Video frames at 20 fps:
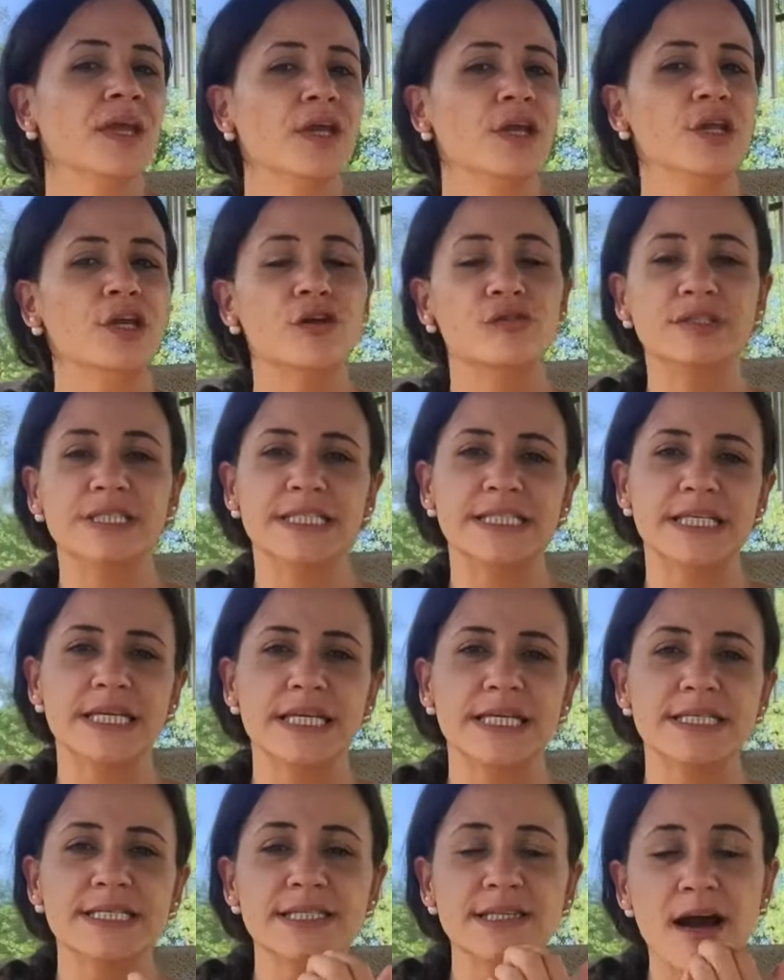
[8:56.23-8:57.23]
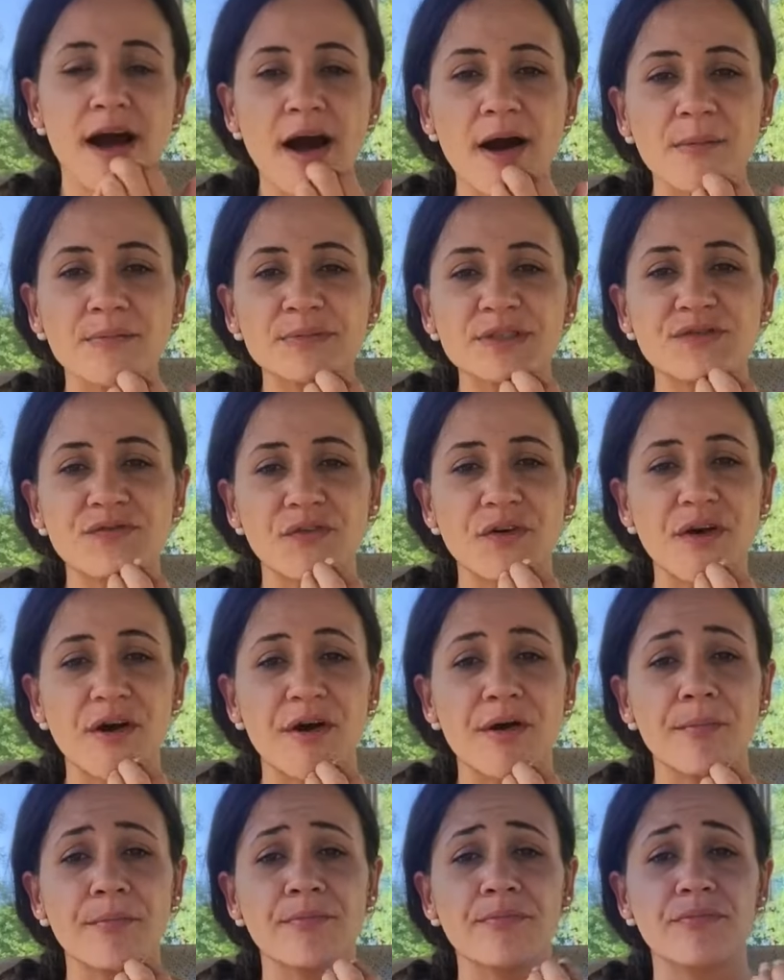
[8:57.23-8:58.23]
you know, disease comes
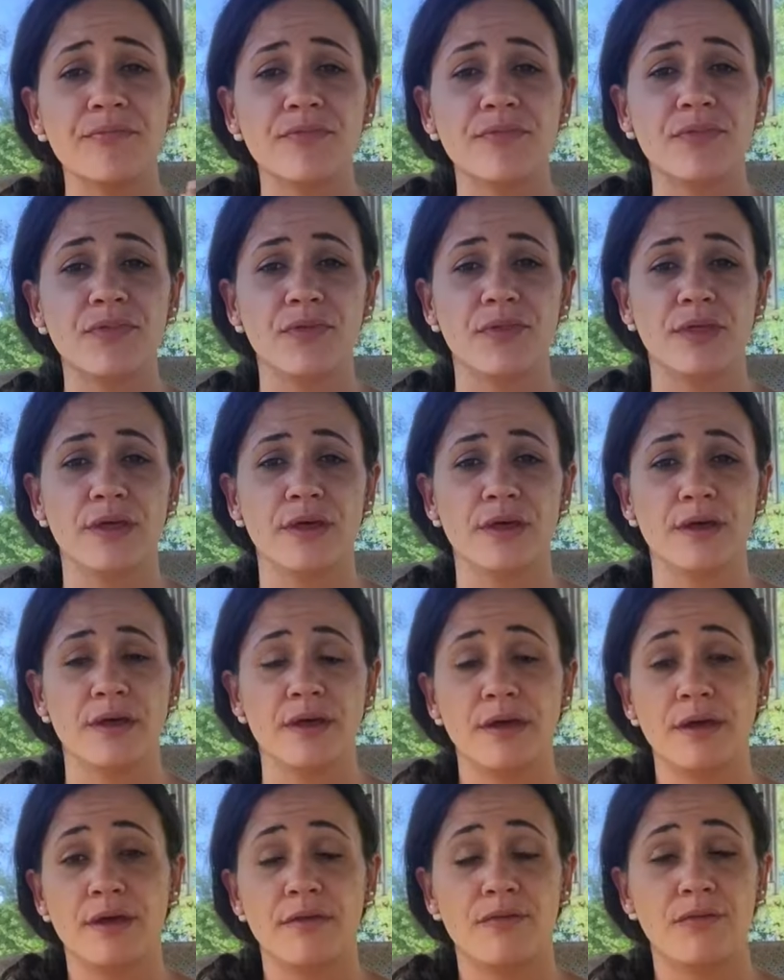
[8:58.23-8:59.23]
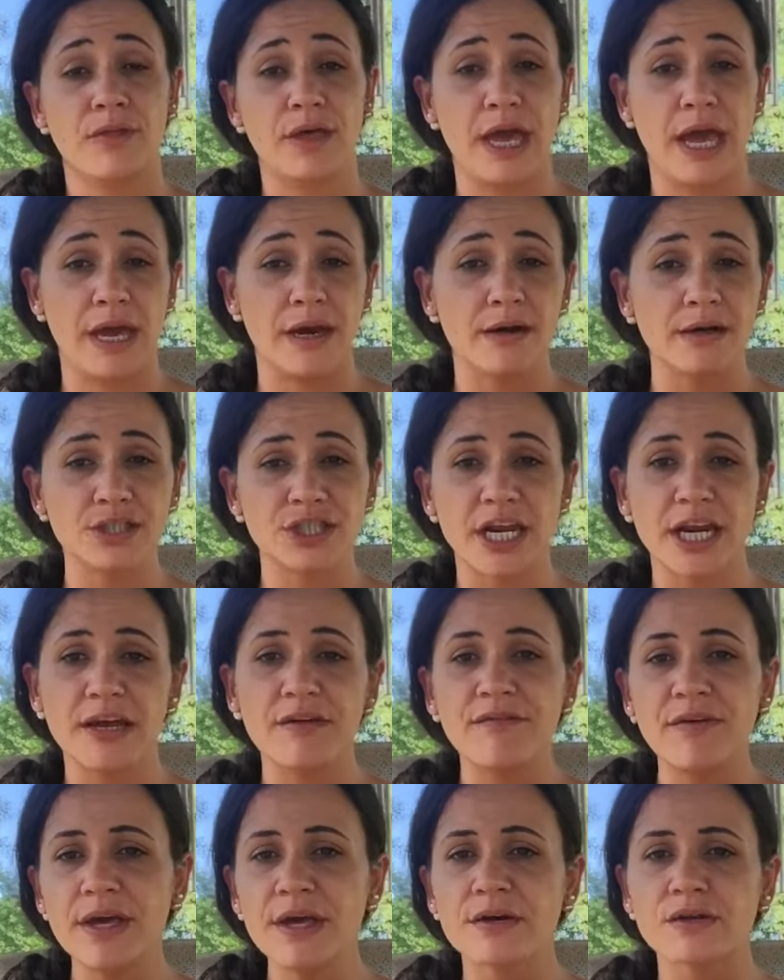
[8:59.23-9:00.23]
from the
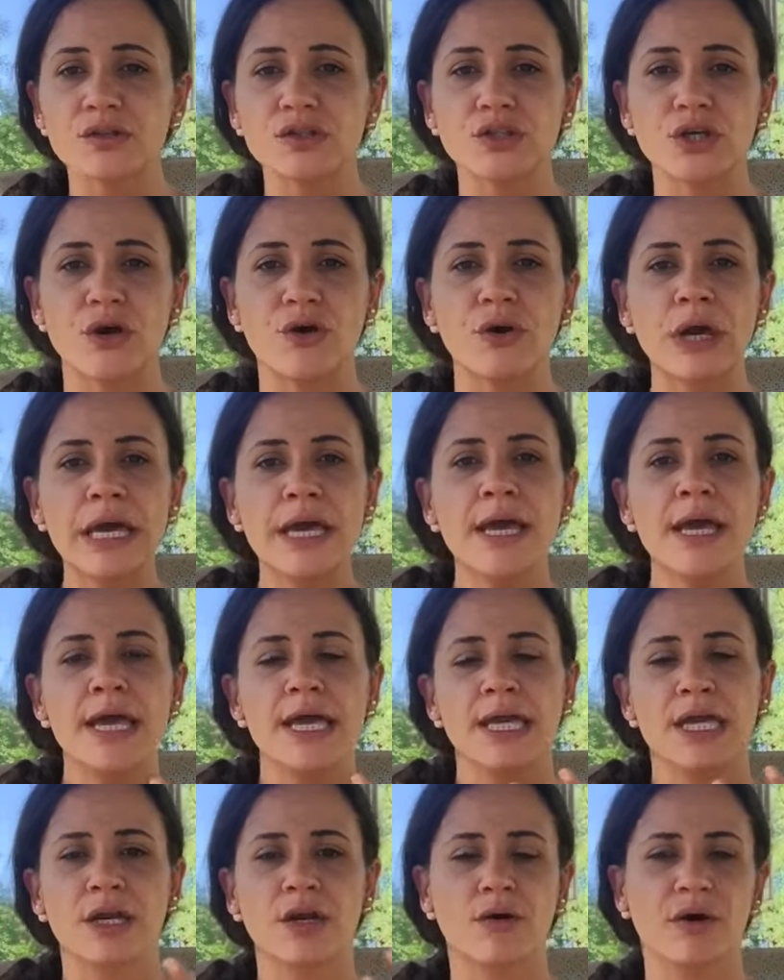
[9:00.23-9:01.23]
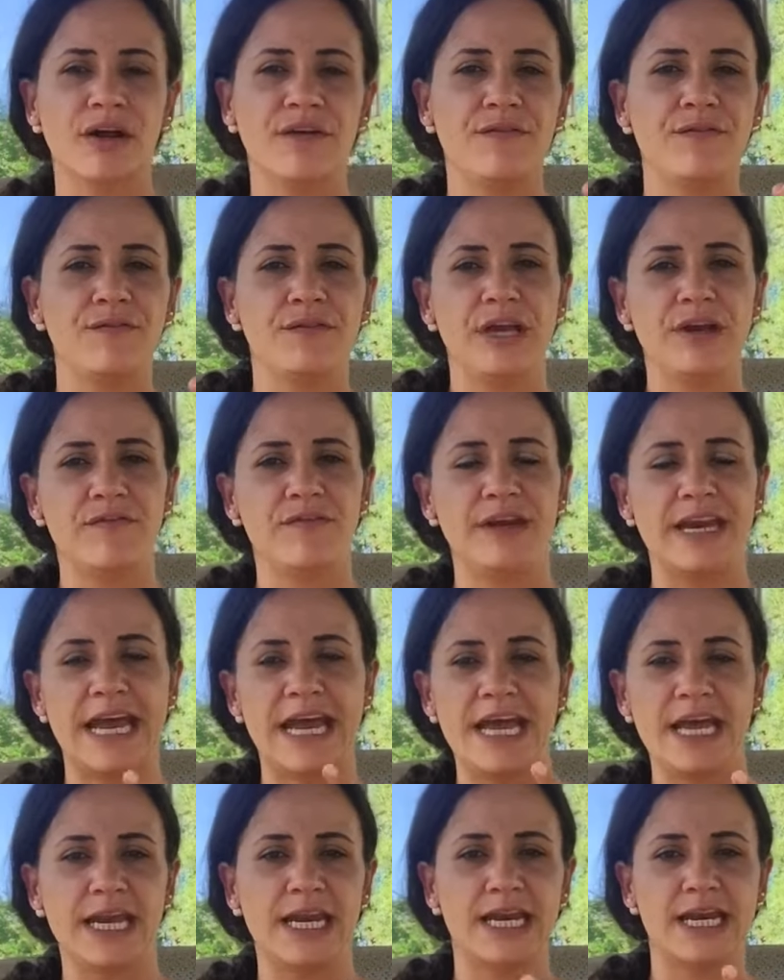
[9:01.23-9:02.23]
energetic field. So, you know, if in
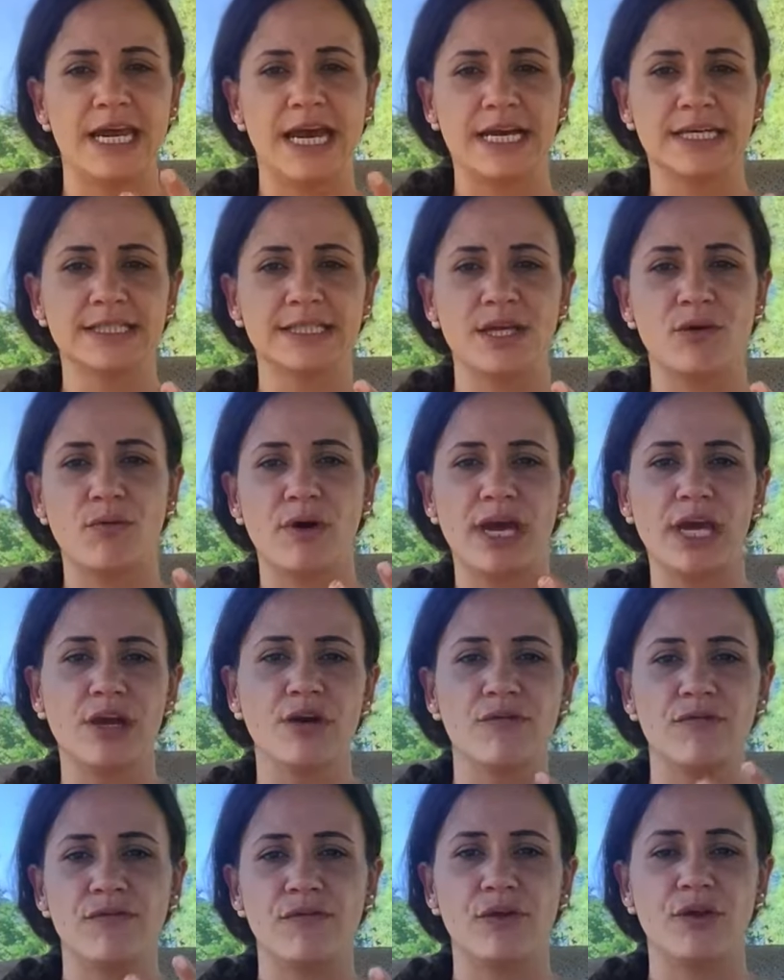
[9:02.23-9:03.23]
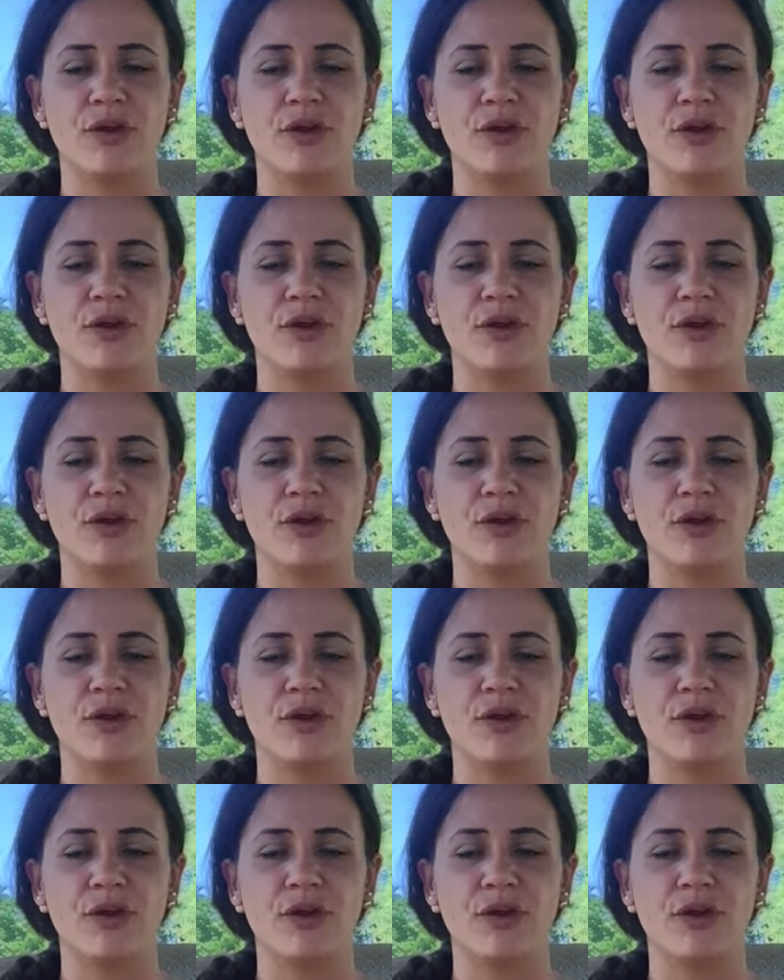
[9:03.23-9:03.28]
a nasty way, you're